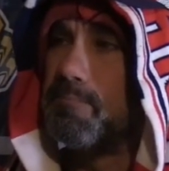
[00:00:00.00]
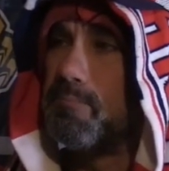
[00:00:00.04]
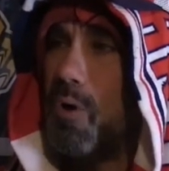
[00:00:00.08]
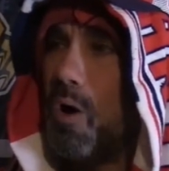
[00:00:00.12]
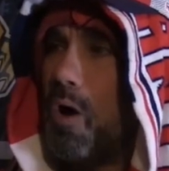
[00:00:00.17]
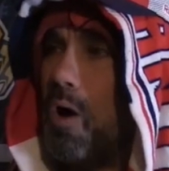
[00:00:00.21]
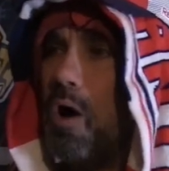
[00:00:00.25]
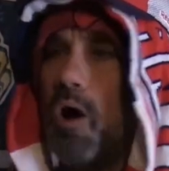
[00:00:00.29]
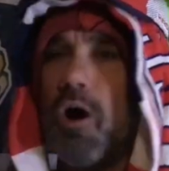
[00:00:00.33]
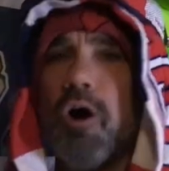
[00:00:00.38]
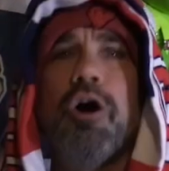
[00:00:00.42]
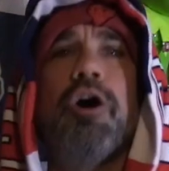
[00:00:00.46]

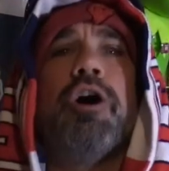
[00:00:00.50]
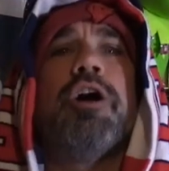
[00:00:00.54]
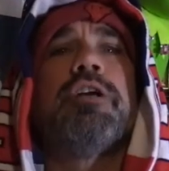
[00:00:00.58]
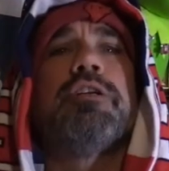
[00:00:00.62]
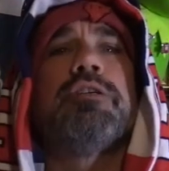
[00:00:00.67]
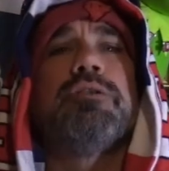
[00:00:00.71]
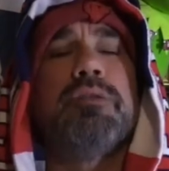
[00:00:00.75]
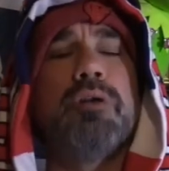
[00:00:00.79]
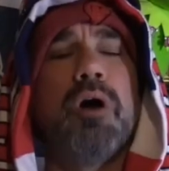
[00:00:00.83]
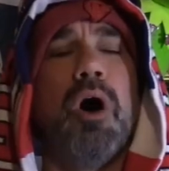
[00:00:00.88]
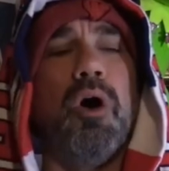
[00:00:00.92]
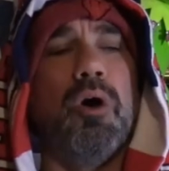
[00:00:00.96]

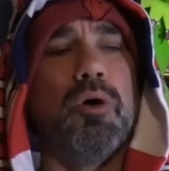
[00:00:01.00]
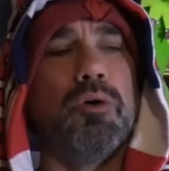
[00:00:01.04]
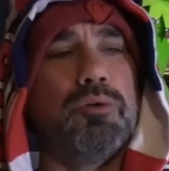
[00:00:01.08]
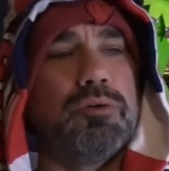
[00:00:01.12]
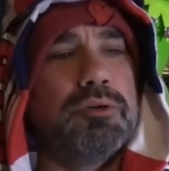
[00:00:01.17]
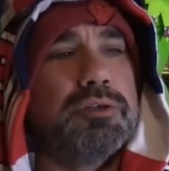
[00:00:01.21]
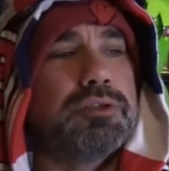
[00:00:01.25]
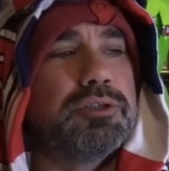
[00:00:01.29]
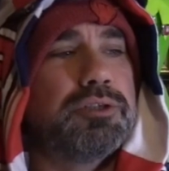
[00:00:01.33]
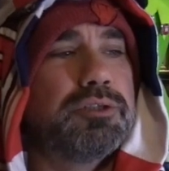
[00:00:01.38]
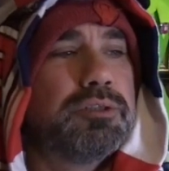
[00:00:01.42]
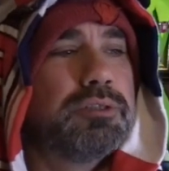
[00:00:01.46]

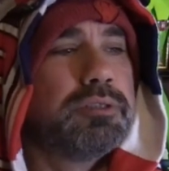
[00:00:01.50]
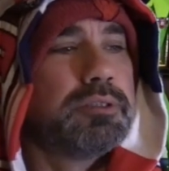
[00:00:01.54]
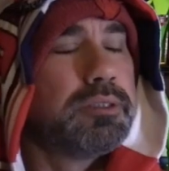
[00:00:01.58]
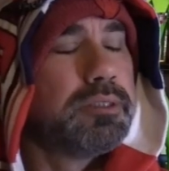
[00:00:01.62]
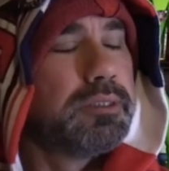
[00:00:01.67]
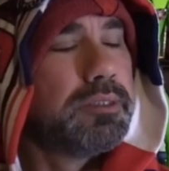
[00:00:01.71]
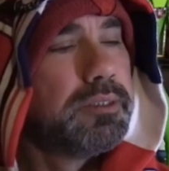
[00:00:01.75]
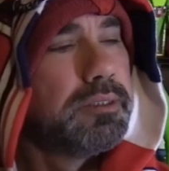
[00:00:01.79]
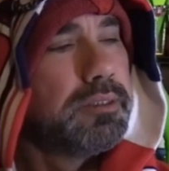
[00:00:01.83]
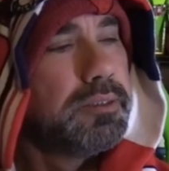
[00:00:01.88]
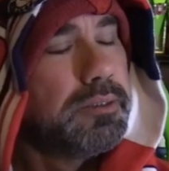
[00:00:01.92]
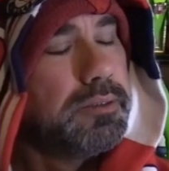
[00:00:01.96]
hard-nosed
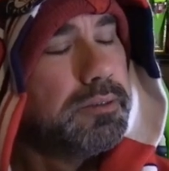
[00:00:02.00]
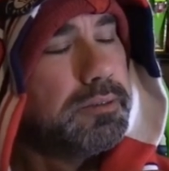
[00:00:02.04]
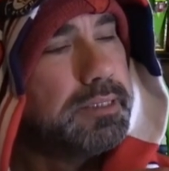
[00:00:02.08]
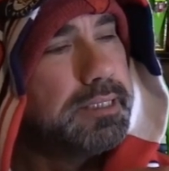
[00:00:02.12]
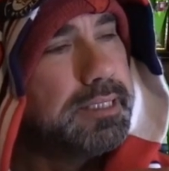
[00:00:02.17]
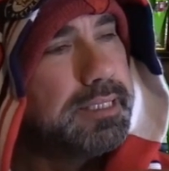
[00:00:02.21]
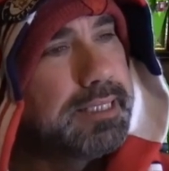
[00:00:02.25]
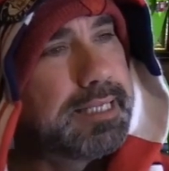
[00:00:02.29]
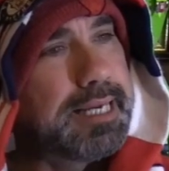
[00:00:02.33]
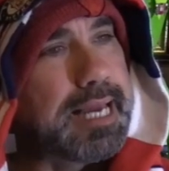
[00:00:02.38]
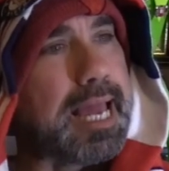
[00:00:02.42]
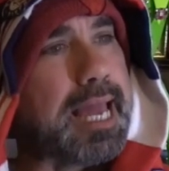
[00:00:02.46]

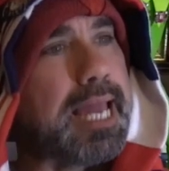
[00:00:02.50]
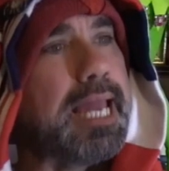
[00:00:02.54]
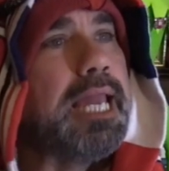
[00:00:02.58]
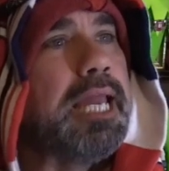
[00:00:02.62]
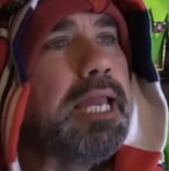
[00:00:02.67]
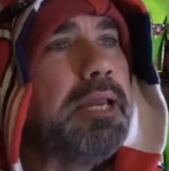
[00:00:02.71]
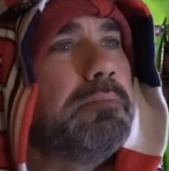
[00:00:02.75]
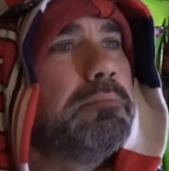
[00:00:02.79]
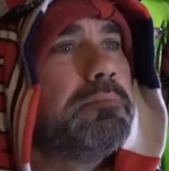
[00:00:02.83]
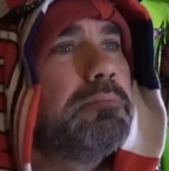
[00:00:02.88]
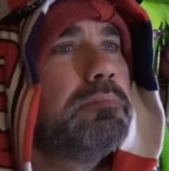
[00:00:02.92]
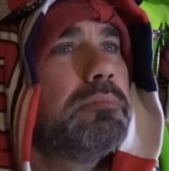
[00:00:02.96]

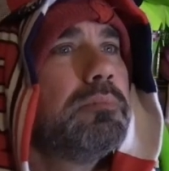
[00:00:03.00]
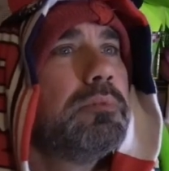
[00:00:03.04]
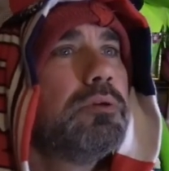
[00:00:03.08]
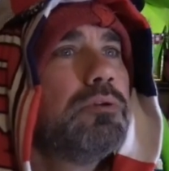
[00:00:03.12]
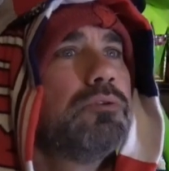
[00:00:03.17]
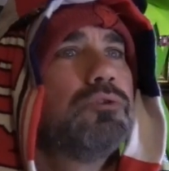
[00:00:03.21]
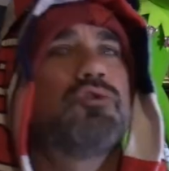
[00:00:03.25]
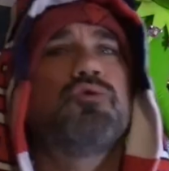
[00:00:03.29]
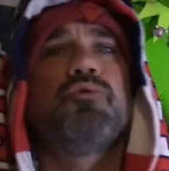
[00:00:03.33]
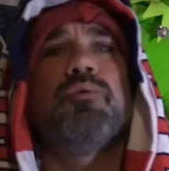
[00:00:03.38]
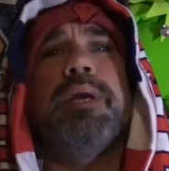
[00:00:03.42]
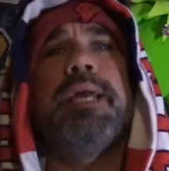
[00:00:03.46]
game
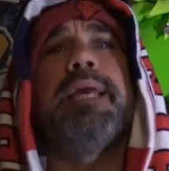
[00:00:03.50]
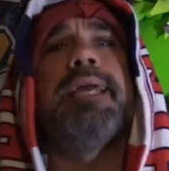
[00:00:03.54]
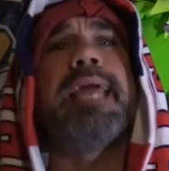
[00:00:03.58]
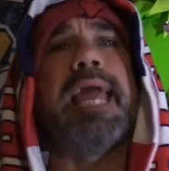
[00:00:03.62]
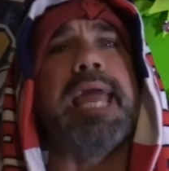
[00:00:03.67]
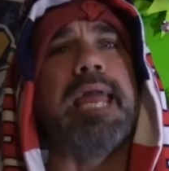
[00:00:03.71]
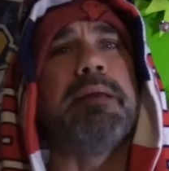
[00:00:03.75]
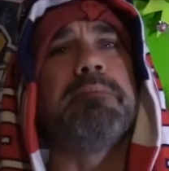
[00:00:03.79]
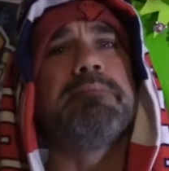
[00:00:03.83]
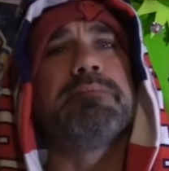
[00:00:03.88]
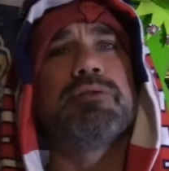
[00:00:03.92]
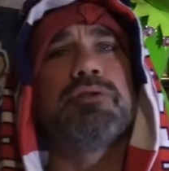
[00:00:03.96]
3
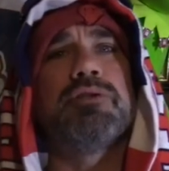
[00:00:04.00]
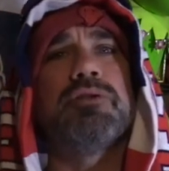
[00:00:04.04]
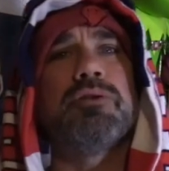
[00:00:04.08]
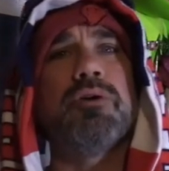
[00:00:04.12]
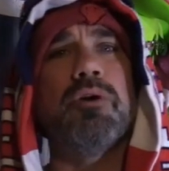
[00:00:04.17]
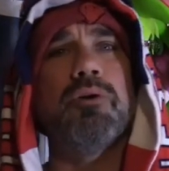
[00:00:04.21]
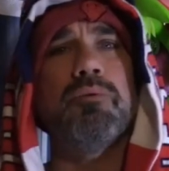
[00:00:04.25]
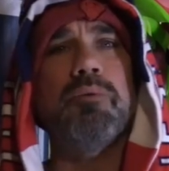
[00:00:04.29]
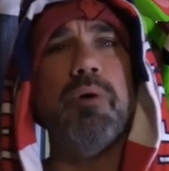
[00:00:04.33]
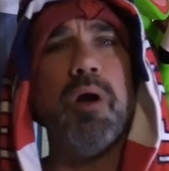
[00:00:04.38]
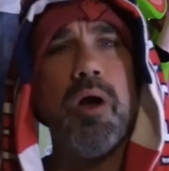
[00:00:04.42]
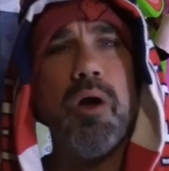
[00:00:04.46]
games in a
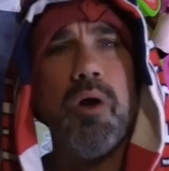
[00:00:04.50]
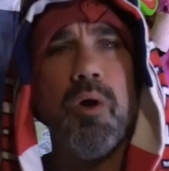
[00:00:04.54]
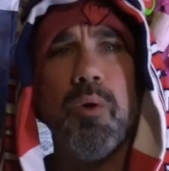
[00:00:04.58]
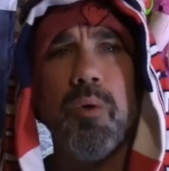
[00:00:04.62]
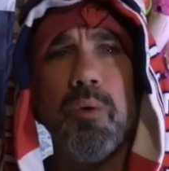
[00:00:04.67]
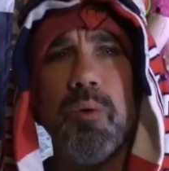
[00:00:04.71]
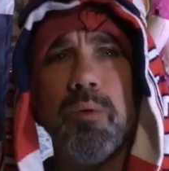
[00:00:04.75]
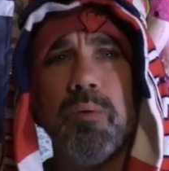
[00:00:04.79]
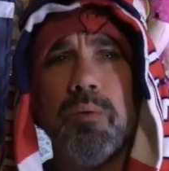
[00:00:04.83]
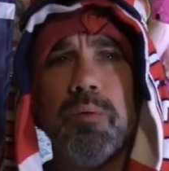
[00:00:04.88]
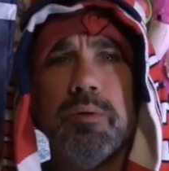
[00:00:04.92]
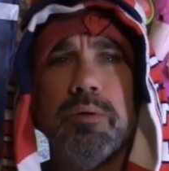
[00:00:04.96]

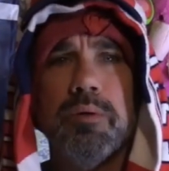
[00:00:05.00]
row.